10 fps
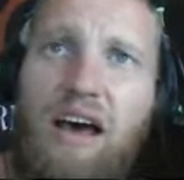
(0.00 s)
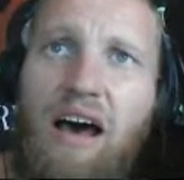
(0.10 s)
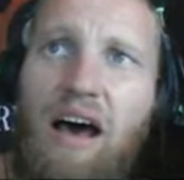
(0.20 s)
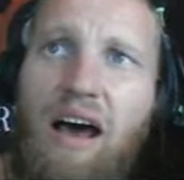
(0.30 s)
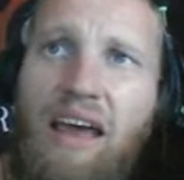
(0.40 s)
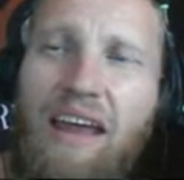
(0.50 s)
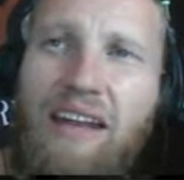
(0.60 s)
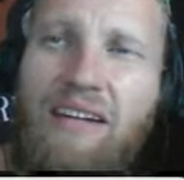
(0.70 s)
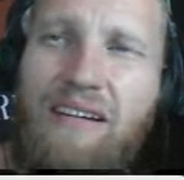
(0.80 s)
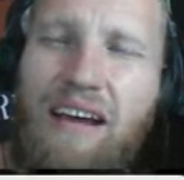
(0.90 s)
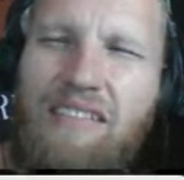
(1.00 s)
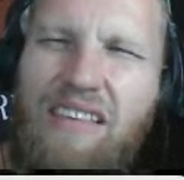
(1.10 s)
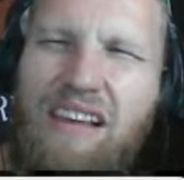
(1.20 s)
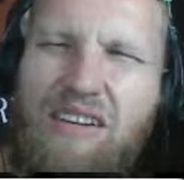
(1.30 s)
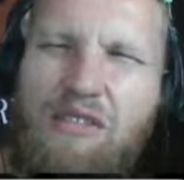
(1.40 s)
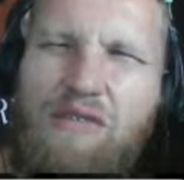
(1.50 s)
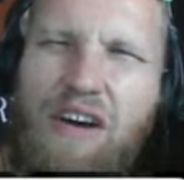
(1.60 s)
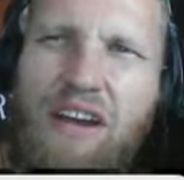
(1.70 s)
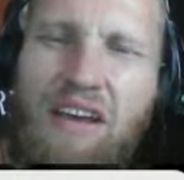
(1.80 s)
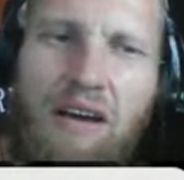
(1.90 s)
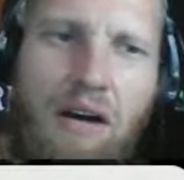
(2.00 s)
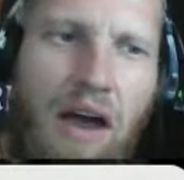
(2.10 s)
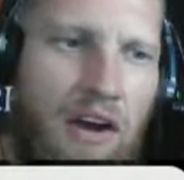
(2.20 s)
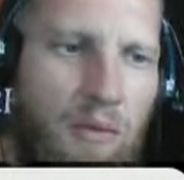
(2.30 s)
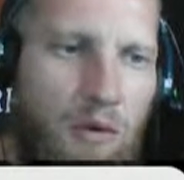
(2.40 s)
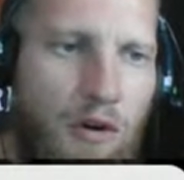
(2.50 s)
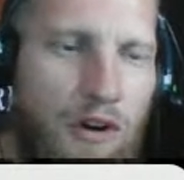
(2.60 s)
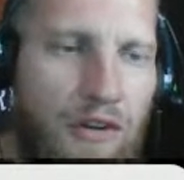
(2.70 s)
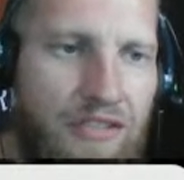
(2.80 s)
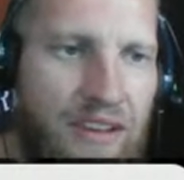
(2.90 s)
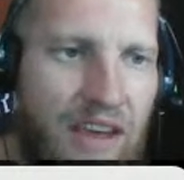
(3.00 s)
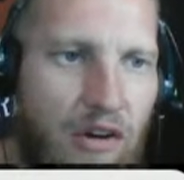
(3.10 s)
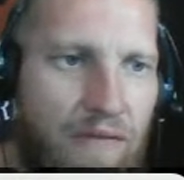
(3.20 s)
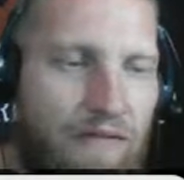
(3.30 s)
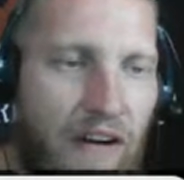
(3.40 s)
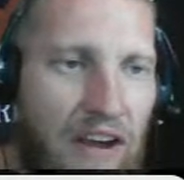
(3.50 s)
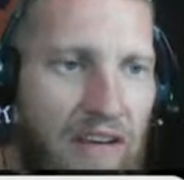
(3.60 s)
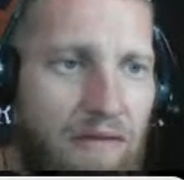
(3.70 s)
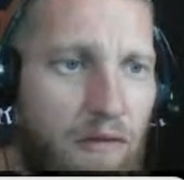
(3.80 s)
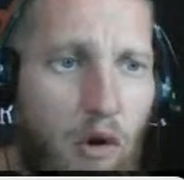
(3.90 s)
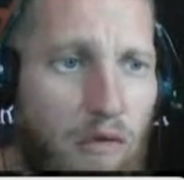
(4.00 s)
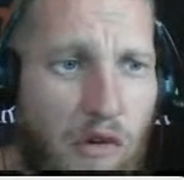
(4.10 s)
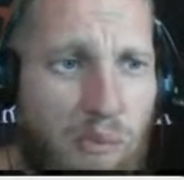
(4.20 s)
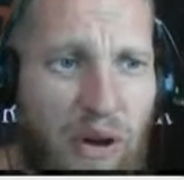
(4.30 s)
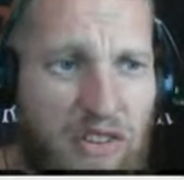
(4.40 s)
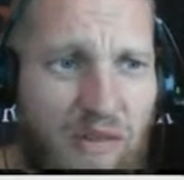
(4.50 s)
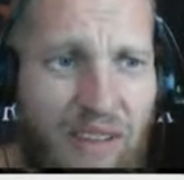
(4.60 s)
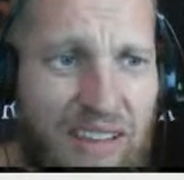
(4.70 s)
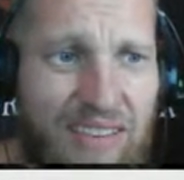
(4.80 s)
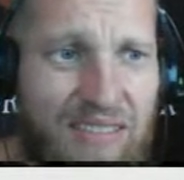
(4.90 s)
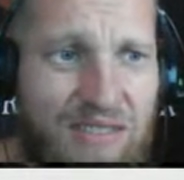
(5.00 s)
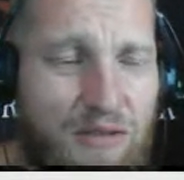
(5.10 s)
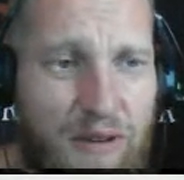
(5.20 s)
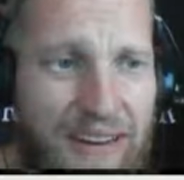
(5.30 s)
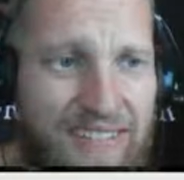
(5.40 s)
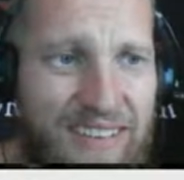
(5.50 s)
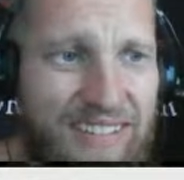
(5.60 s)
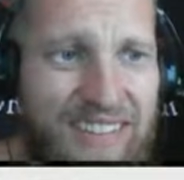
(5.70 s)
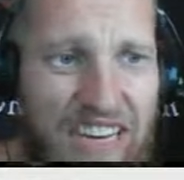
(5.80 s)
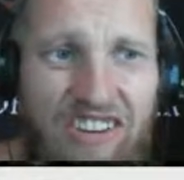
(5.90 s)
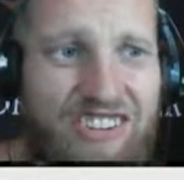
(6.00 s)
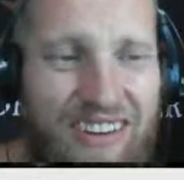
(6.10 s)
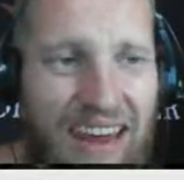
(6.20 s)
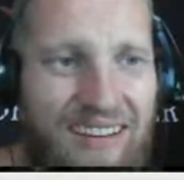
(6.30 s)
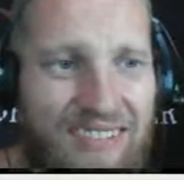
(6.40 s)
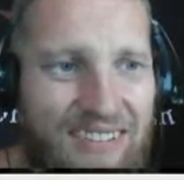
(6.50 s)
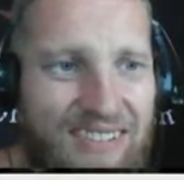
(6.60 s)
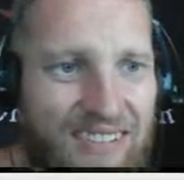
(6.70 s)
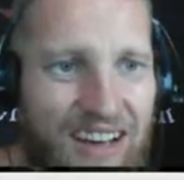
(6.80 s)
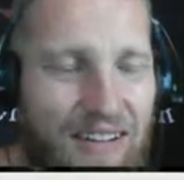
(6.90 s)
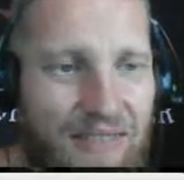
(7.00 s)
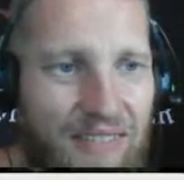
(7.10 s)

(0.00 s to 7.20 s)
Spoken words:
and I think they're fighting Iron Warriors, and they're fighting over a bunch of like these crazy siege tanks and stuff.